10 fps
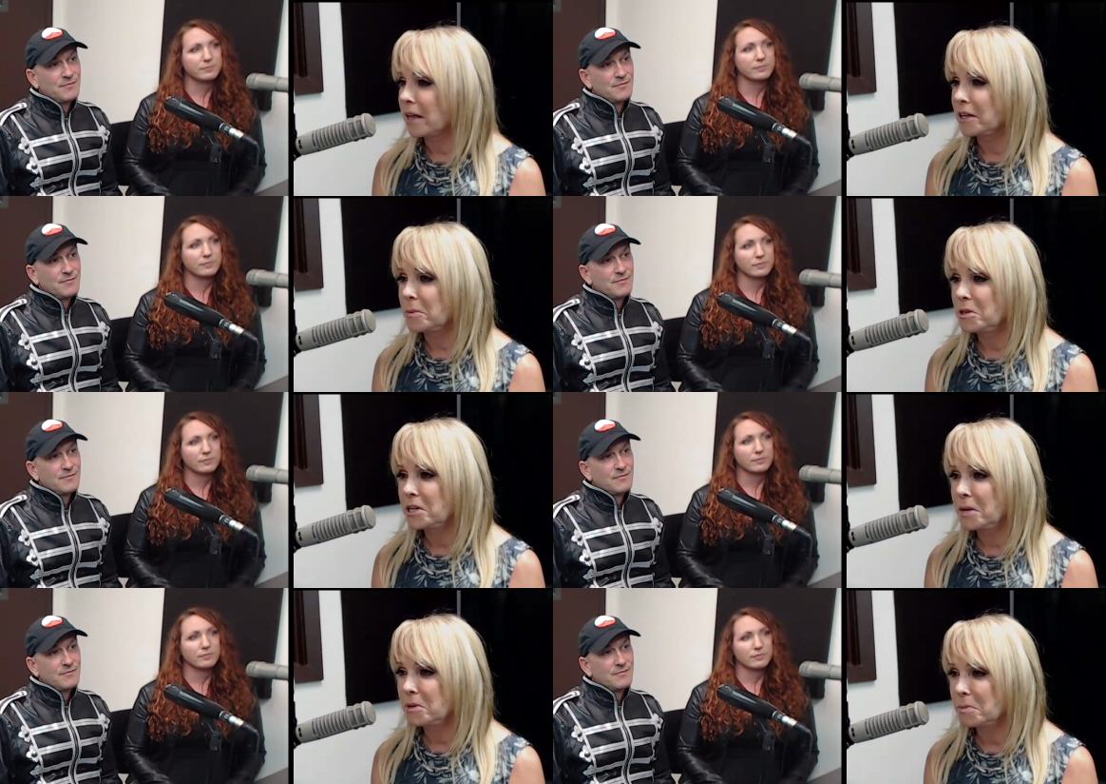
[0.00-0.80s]
Speaker 1: And give me
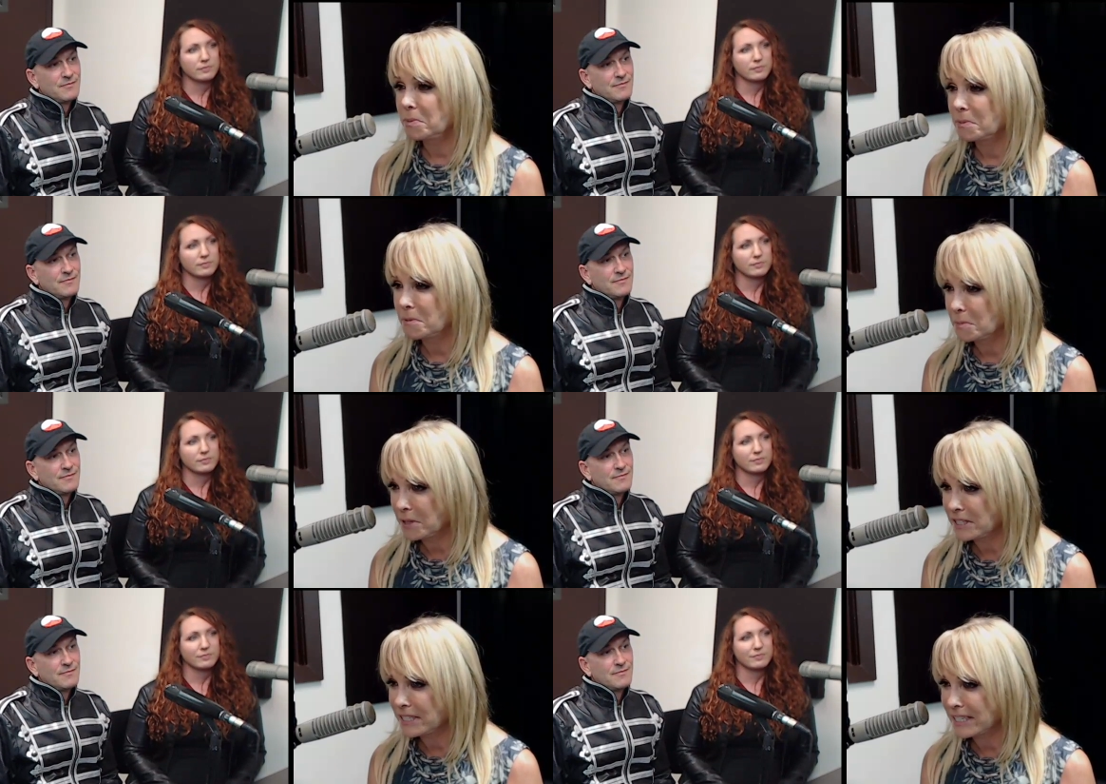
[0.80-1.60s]
the name of the, the
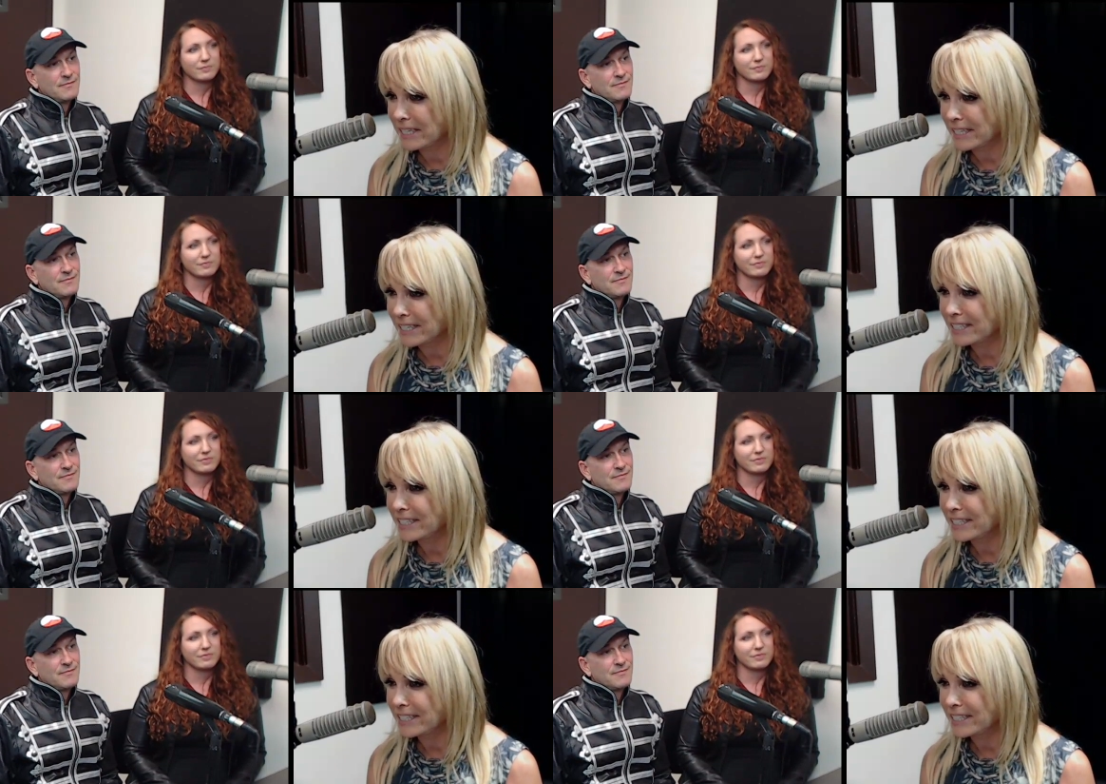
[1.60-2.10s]
place again. It's